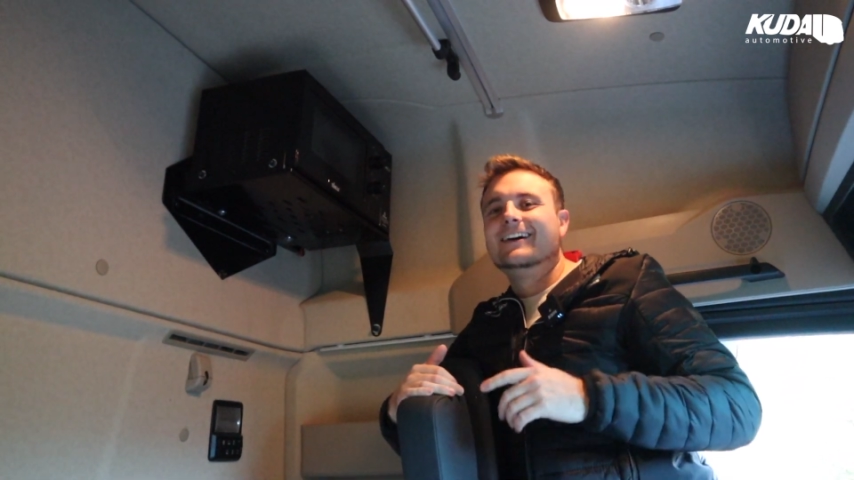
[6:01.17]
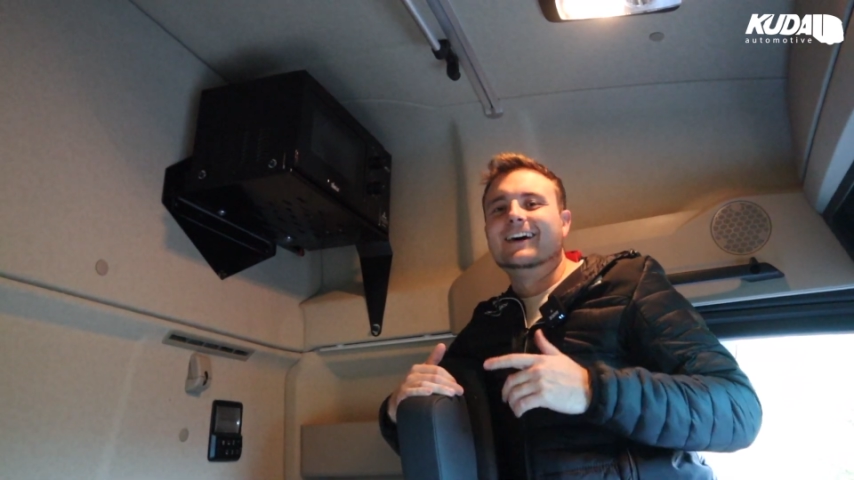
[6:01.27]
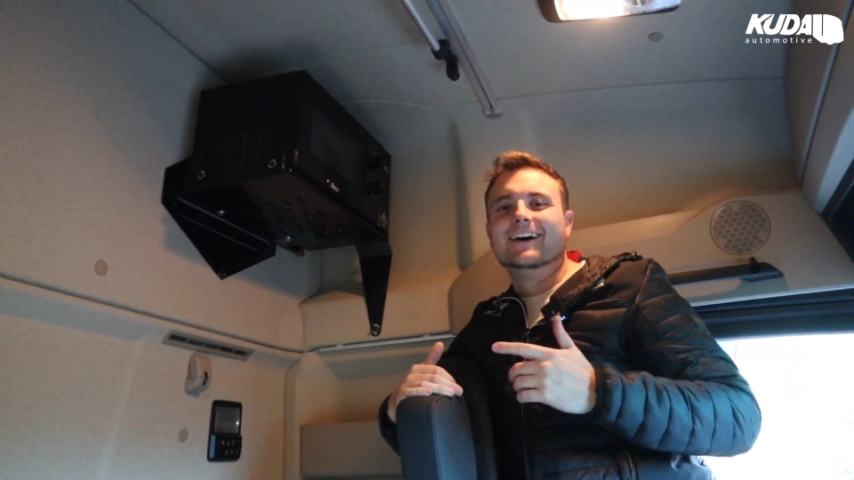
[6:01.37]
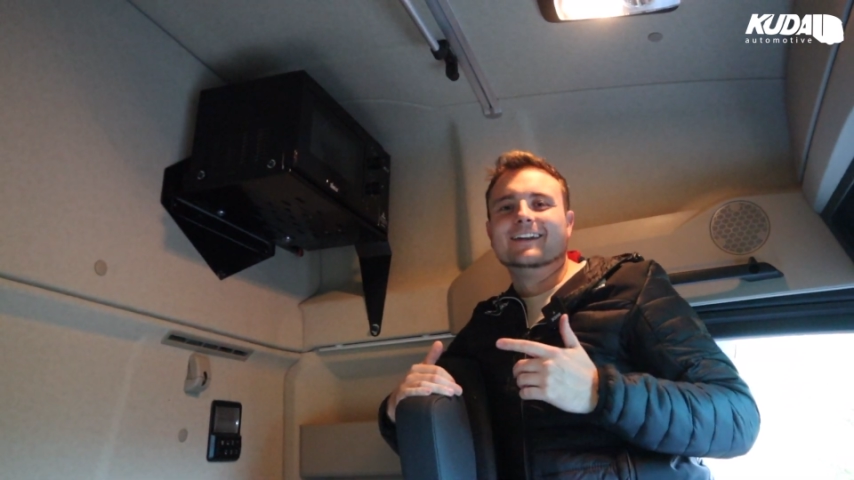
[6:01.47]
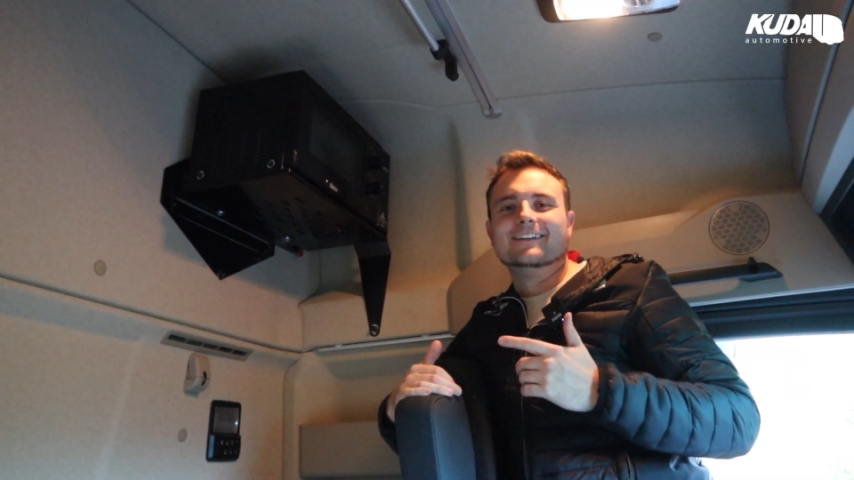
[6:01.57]

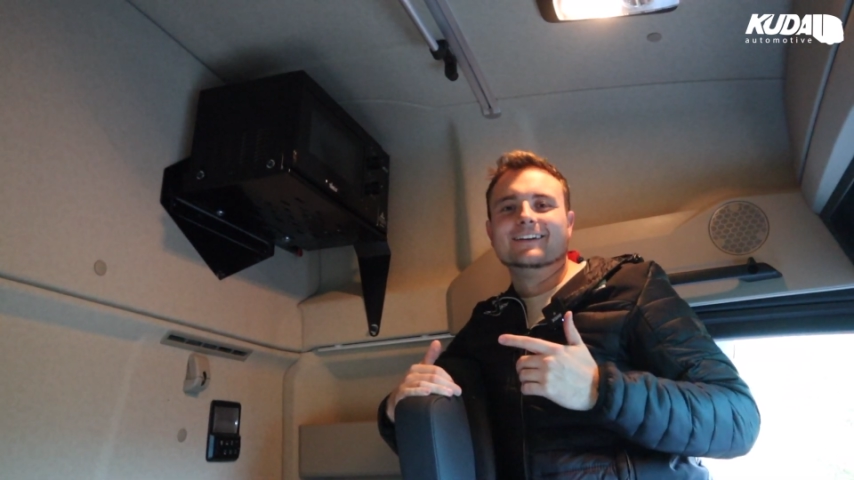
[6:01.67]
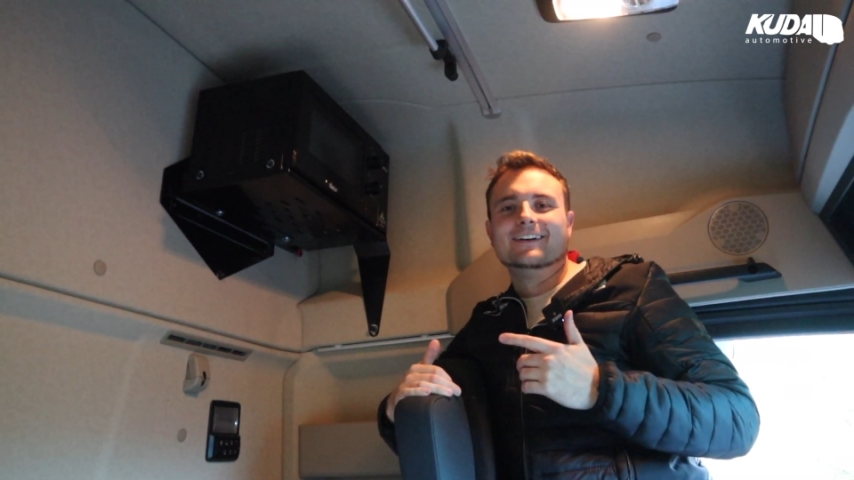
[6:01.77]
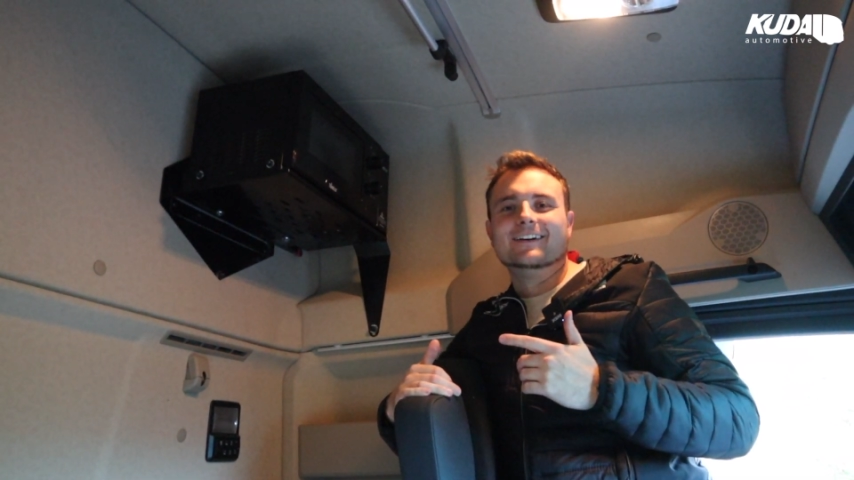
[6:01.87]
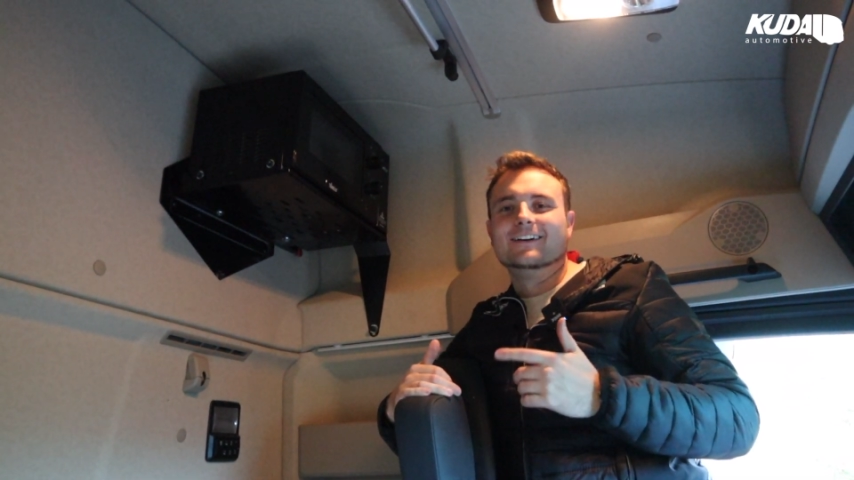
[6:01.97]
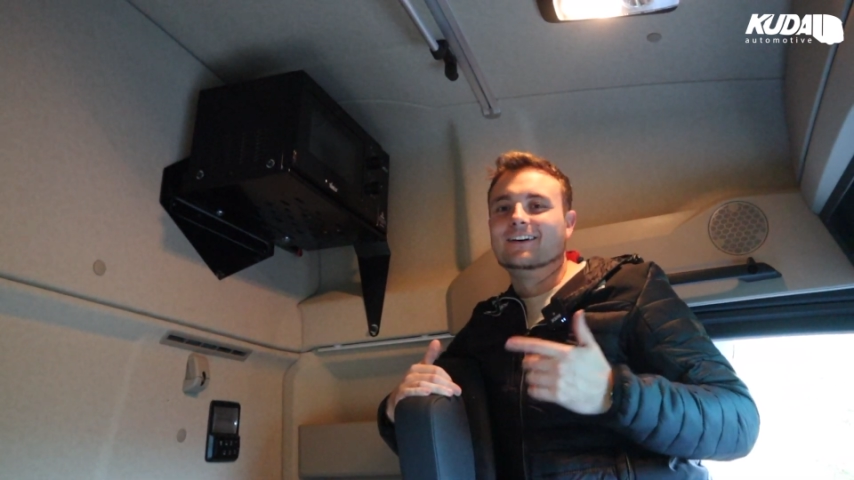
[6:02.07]
And
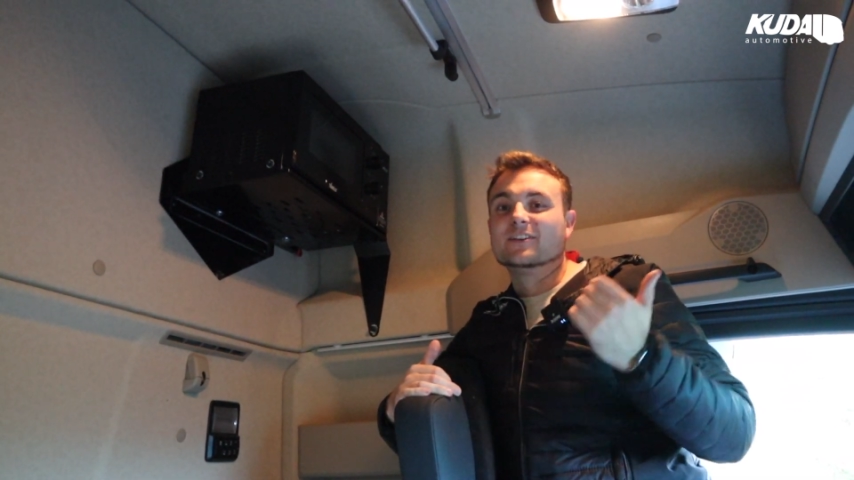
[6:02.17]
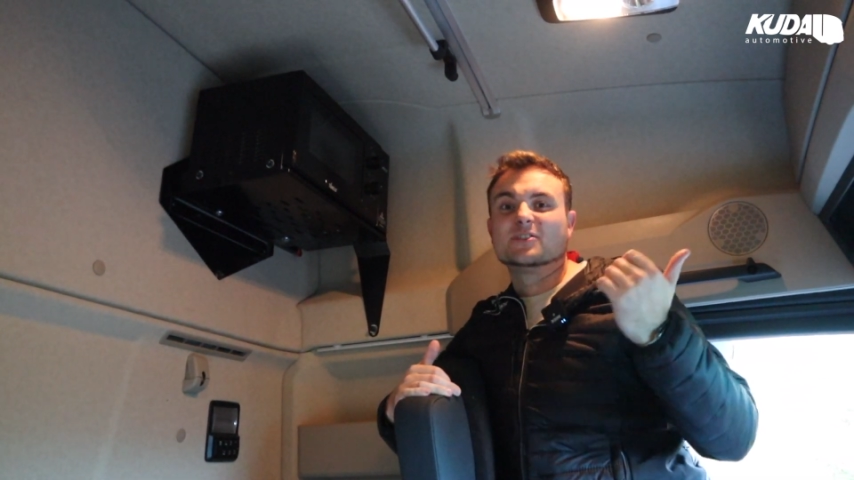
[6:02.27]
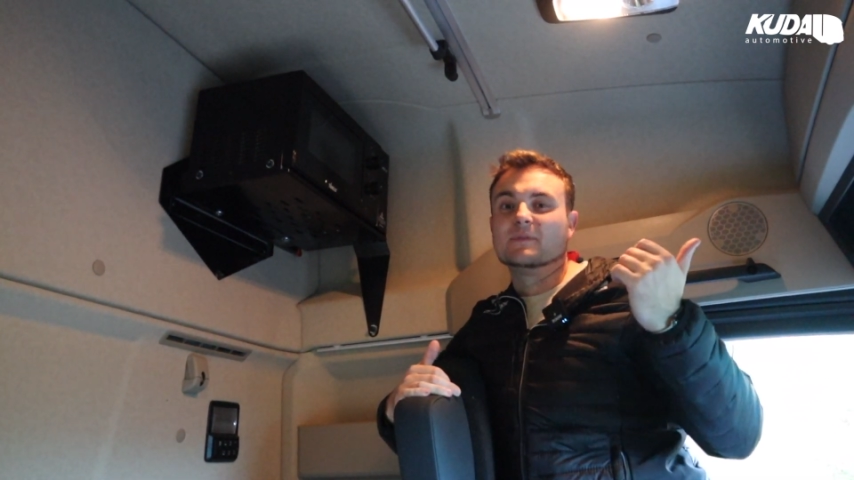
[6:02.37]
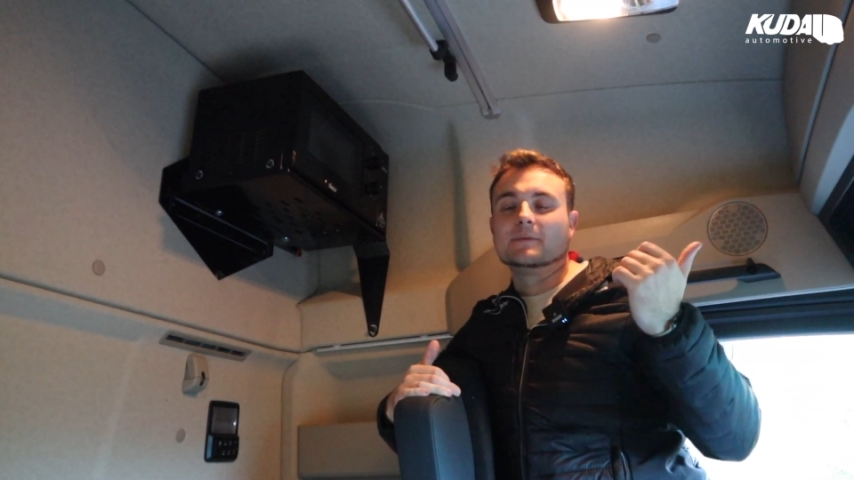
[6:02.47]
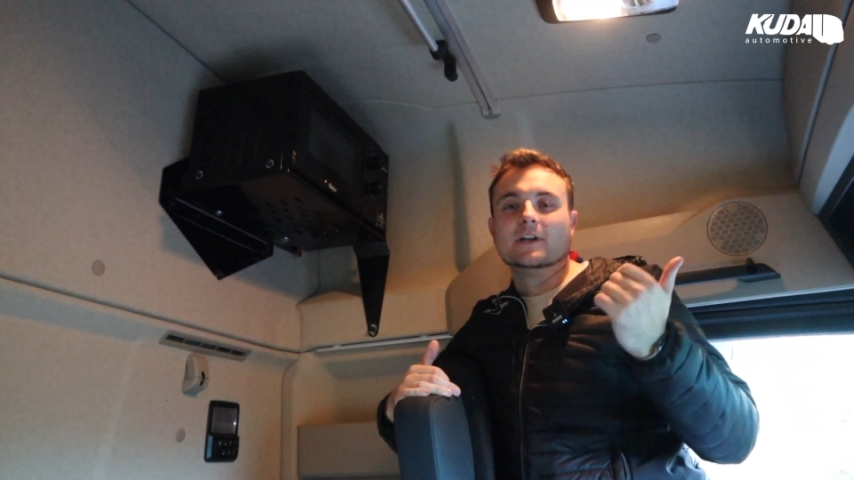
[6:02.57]
I
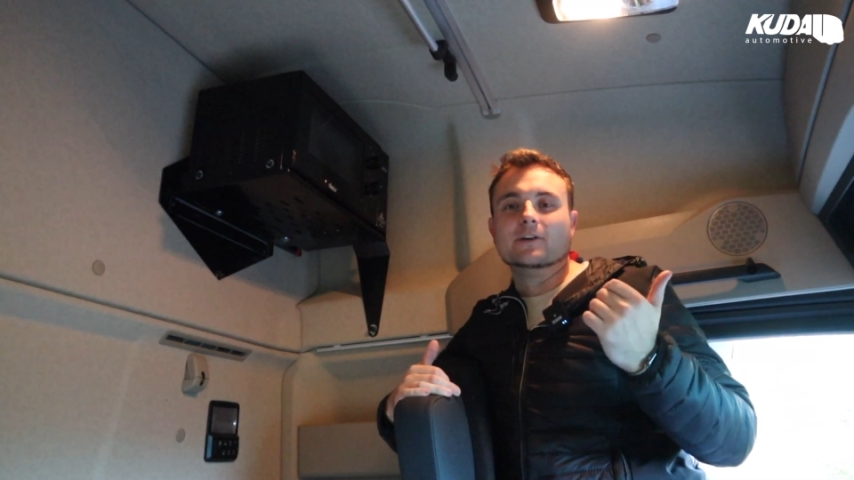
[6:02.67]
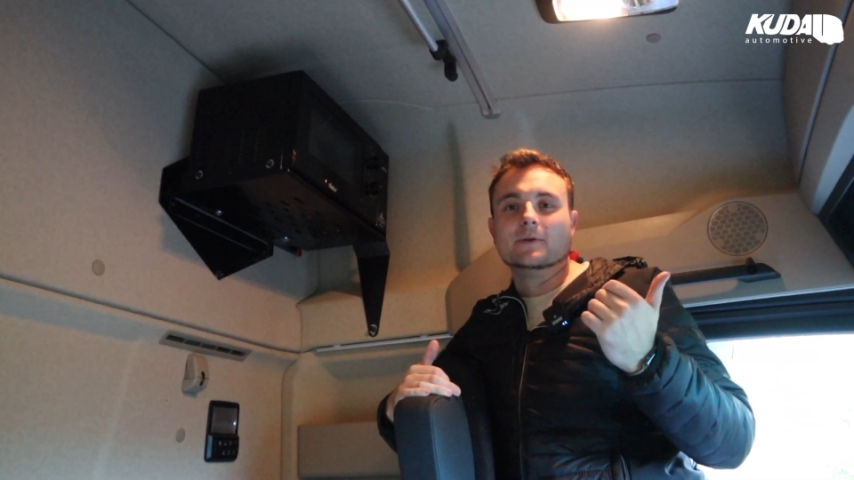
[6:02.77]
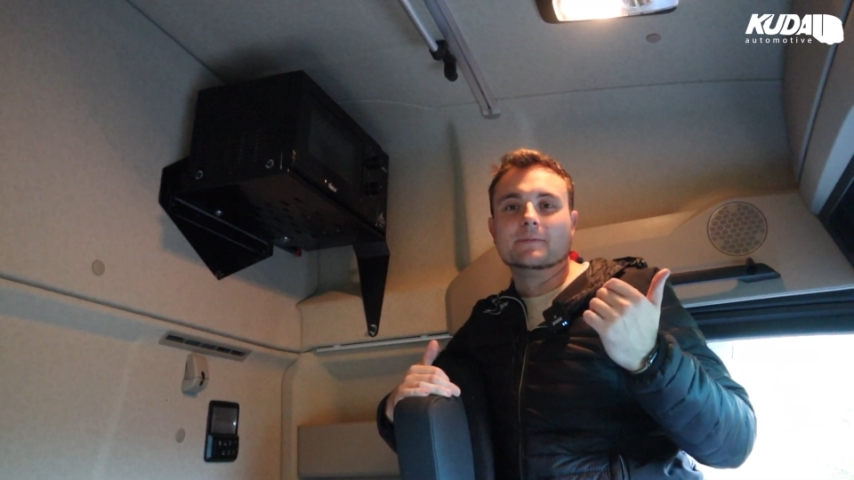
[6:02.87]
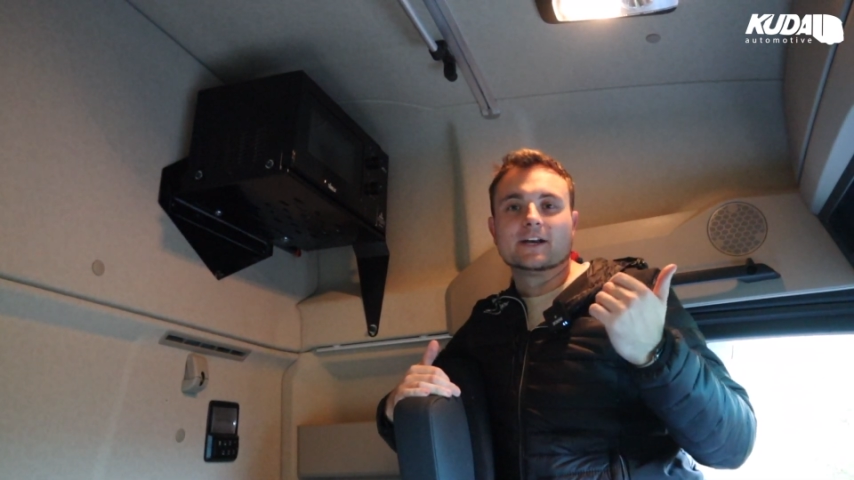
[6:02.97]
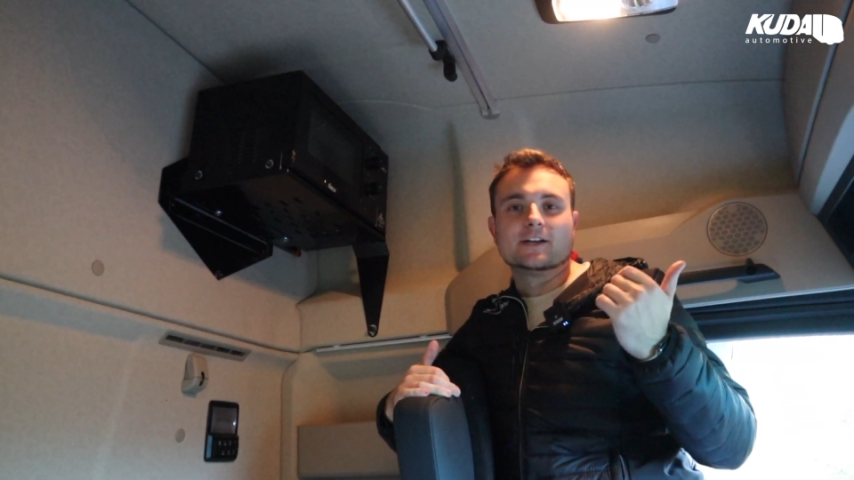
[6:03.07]
expect Millie will
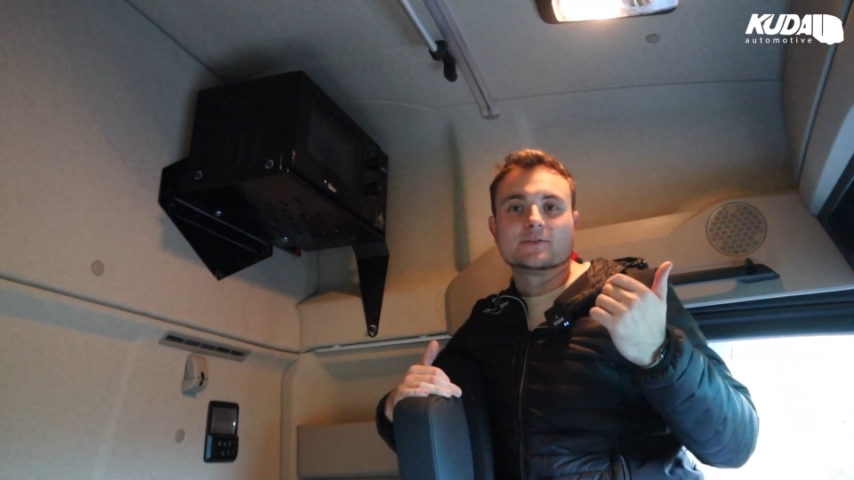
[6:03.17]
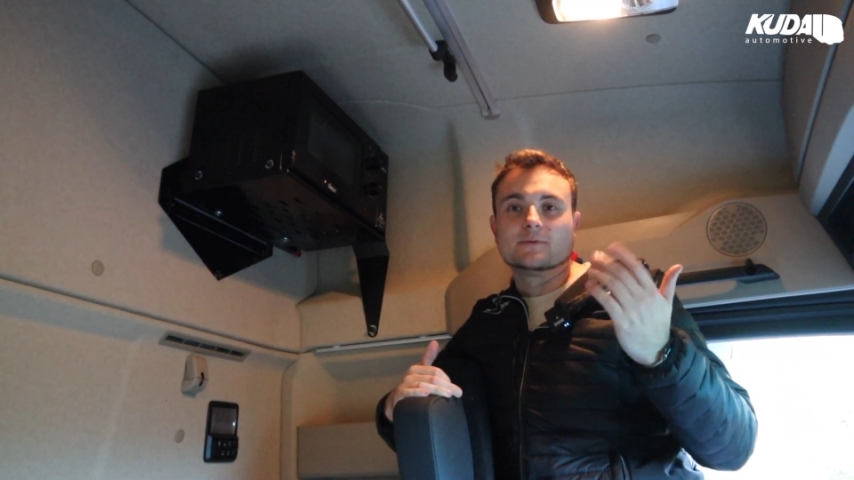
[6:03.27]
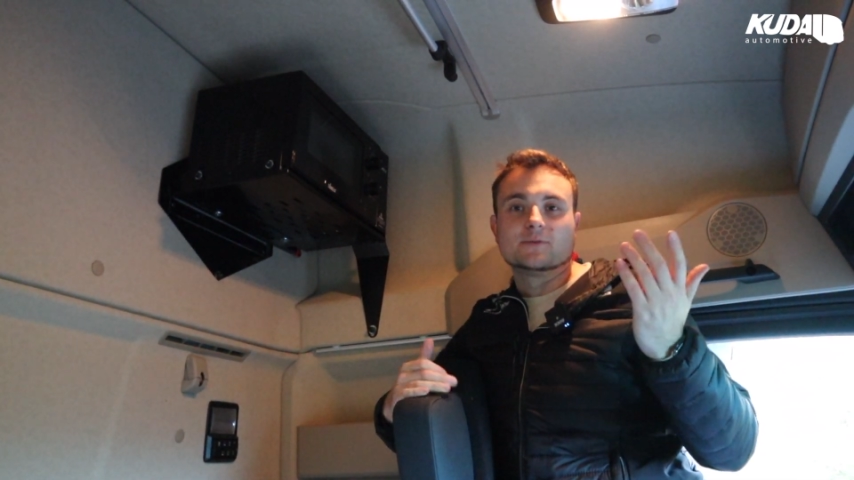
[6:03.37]
be back next week